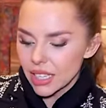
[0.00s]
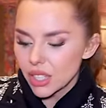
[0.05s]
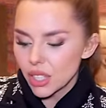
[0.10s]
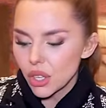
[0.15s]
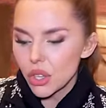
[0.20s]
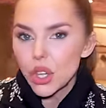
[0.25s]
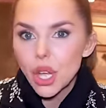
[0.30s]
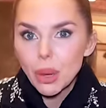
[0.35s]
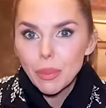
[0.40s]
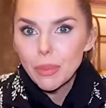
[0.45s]
so
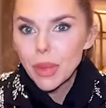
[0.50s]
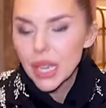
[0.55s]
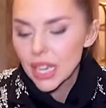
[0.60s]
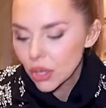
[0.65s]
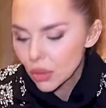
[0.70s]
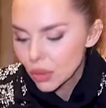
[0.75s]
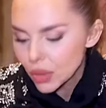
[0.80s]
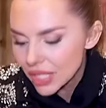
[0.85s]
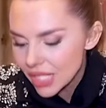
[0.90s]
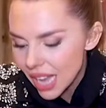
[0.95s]
you can pick
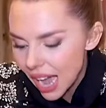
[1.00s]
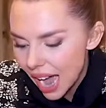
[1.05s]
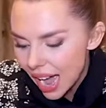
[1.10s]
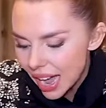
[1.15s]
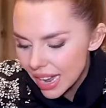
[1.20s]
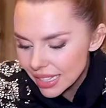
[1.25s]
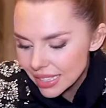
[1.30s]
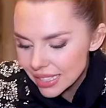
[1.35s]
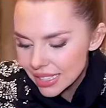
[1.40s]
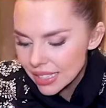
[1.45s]
your
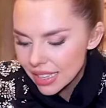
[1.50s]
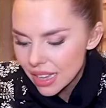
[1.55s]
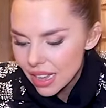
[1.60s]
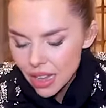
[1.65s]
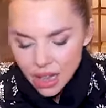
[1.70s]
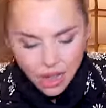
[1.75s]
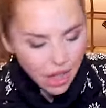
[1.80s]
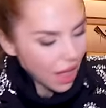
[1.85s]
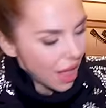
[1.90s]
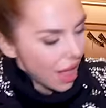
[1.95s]
size.
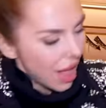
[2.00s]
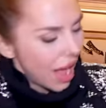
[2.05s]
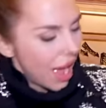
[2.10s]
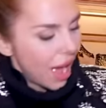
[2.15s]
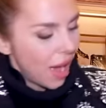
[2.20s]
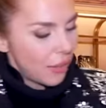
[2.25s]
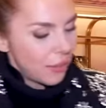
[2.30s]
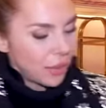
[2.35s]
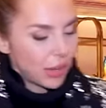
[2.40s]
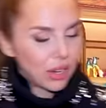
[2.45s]

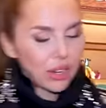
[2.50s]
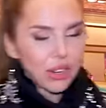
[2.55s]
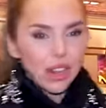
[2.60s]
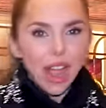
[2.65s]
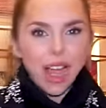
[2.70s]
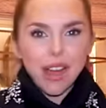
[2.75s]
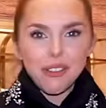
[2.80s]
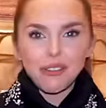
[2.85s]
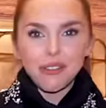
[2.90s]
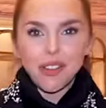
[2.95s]
But look
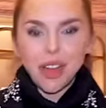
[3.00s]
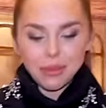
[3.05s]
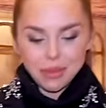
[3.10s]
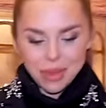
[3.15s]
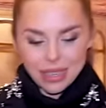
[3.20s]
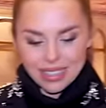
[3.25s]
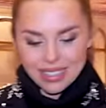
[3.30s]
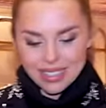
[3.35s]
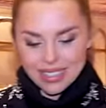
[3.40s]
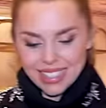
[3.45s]
how
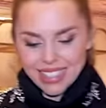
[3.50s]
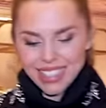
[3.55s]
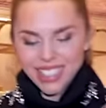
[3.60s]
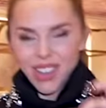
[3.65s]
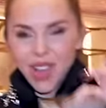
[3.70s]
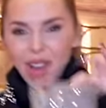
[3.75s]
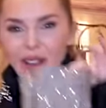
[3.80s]
fabulous these